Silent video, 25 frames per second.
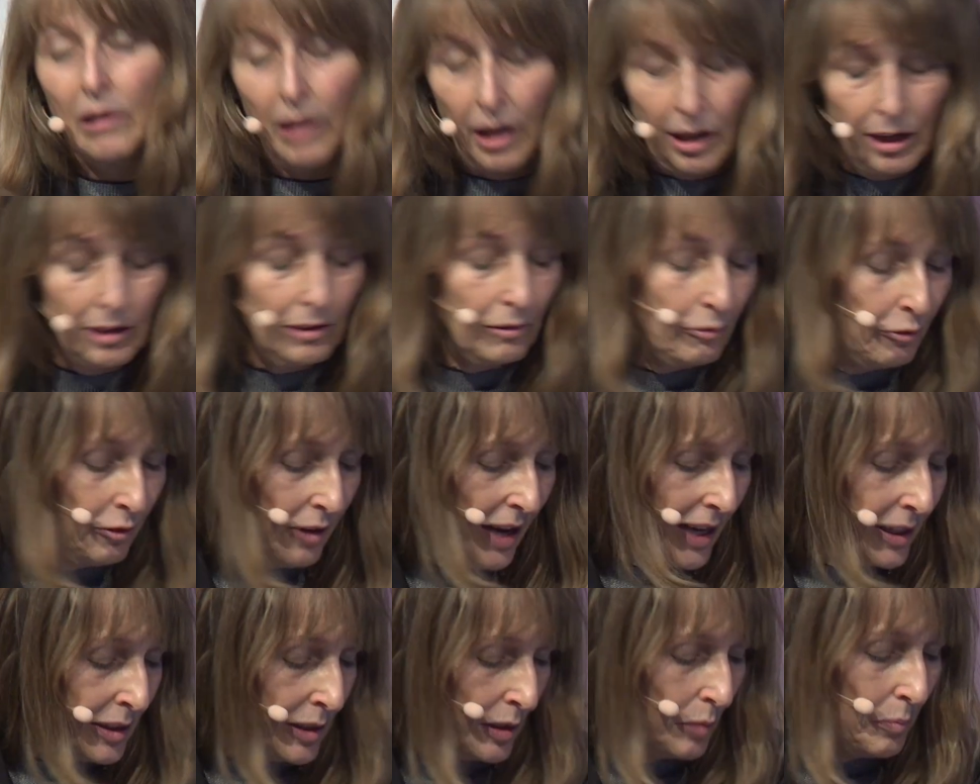and
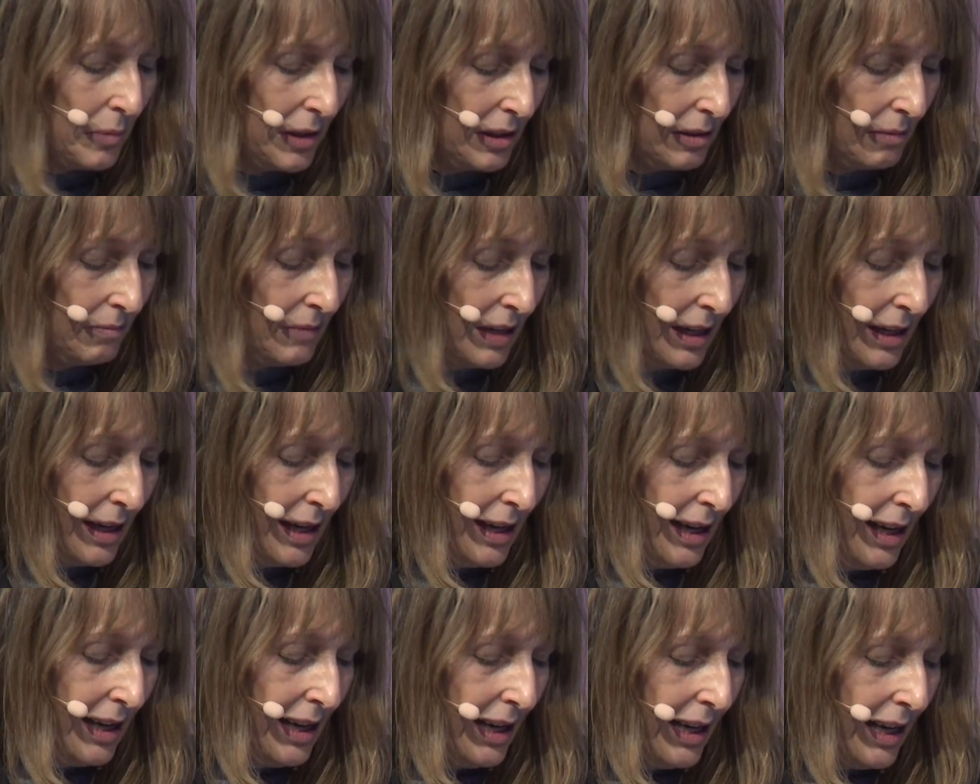flexible.
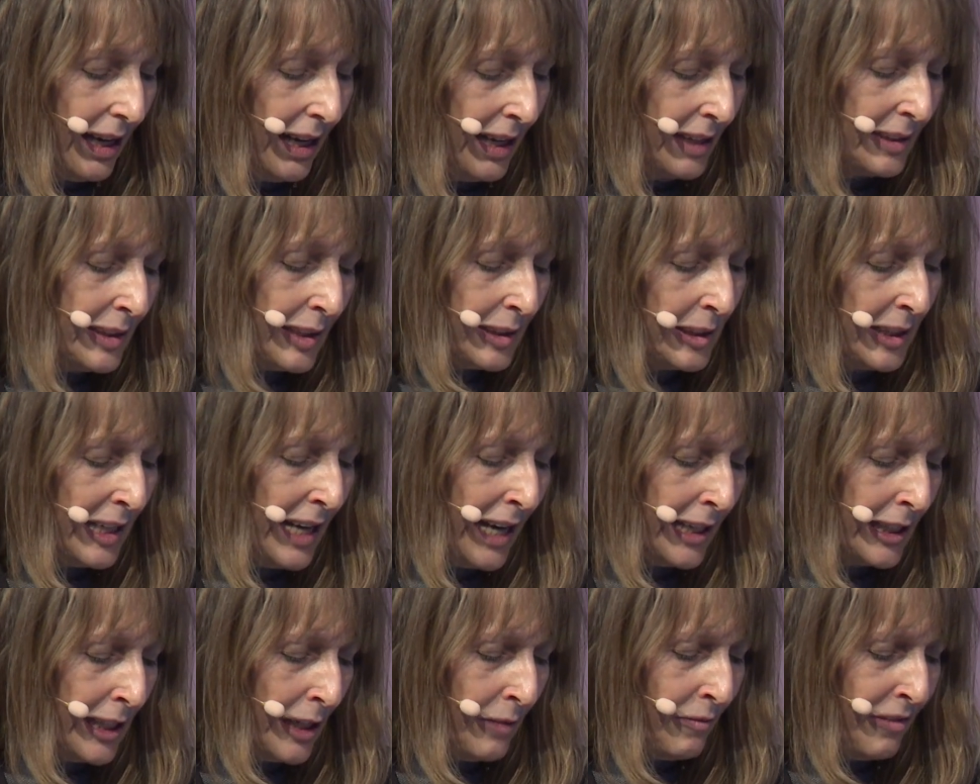And the
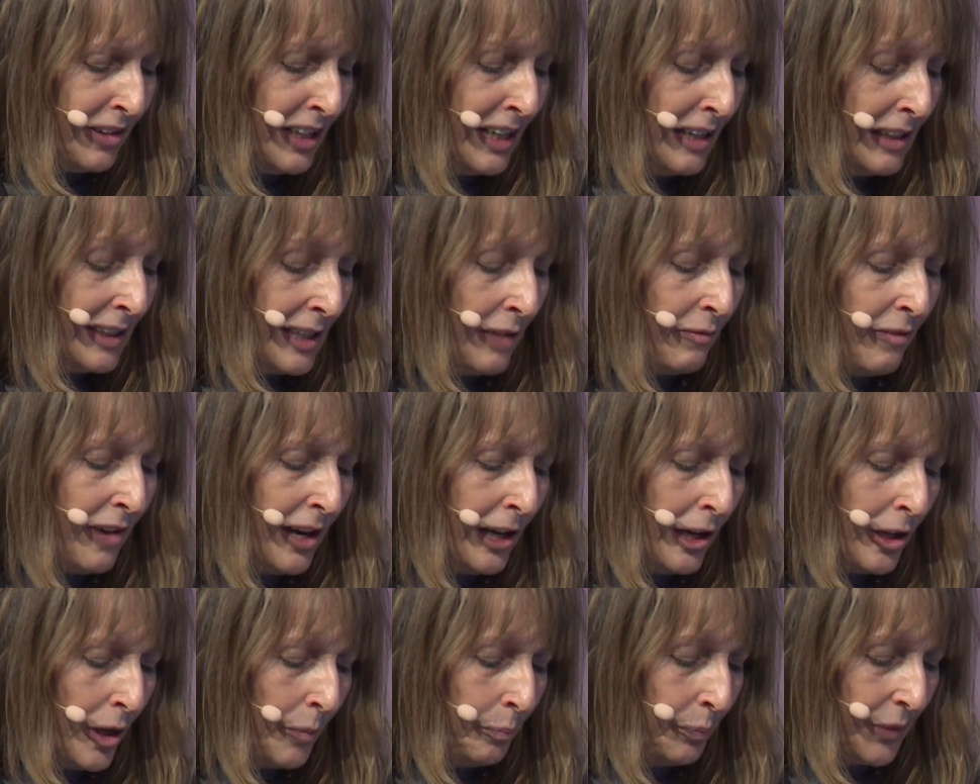TIDV
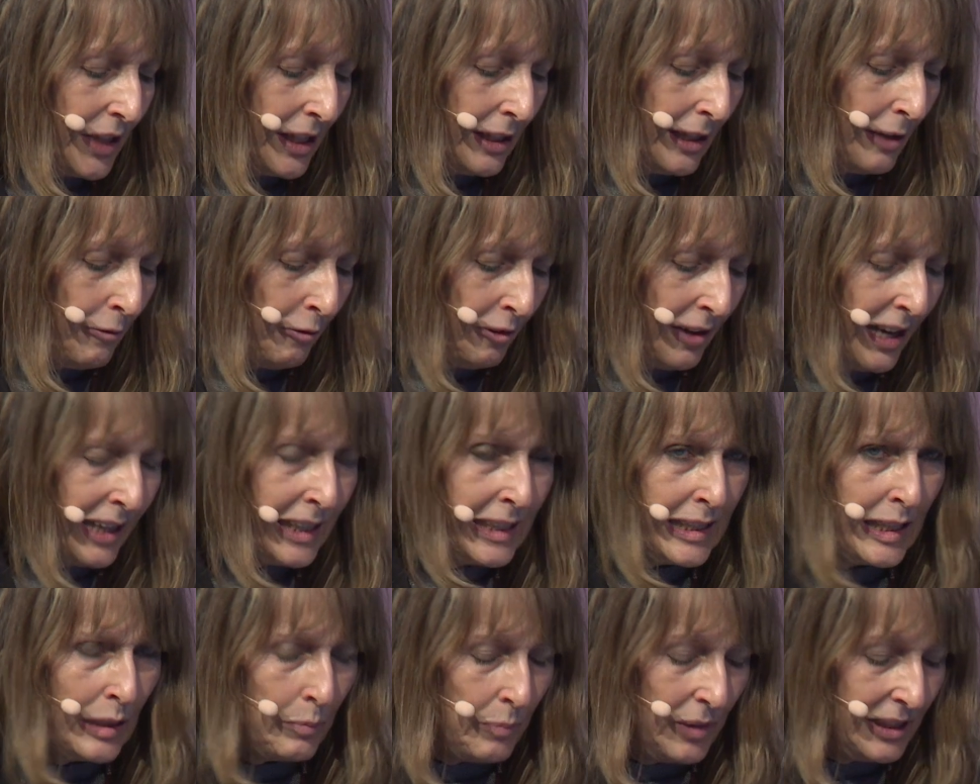developed in a
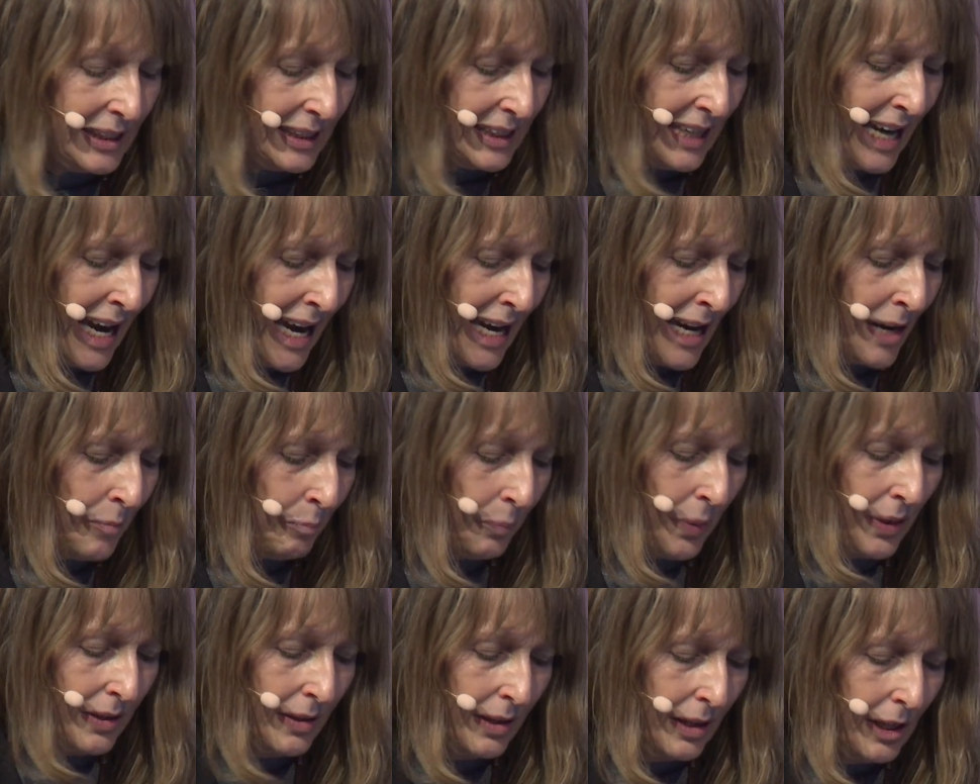flexible
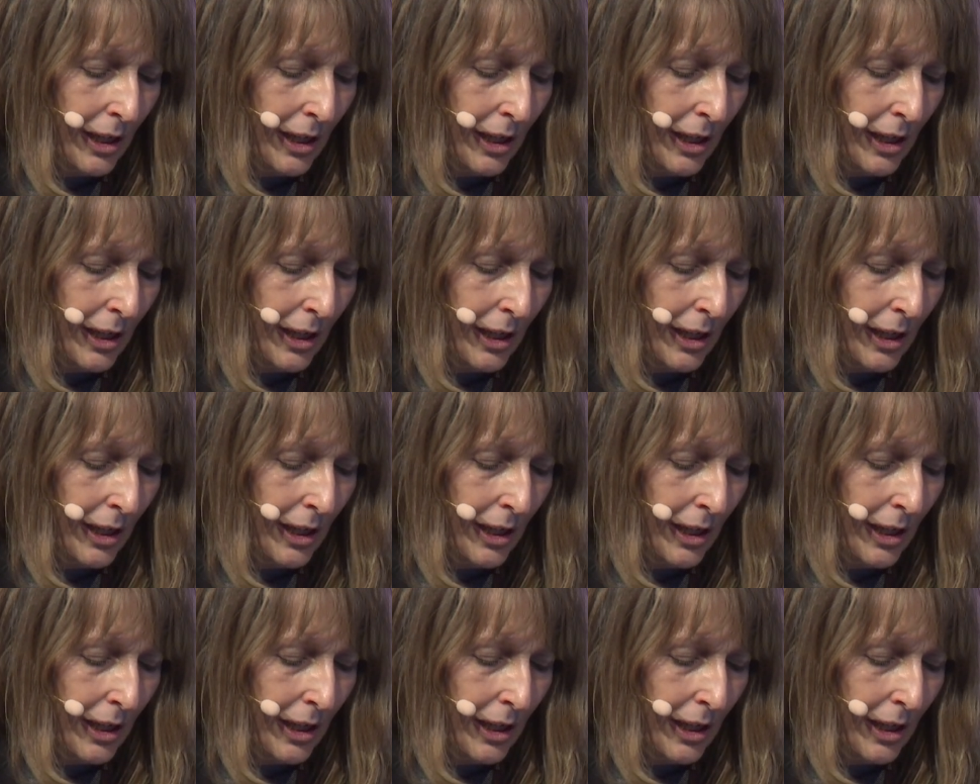tape